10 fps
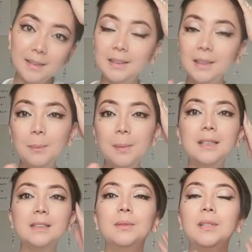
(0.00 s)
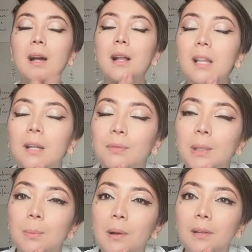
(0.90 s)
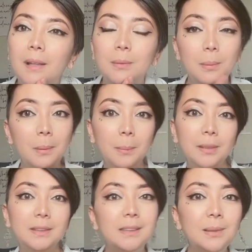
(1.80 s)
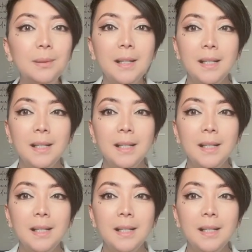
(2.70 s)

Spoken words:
See you in my next video. I love you all, and remember to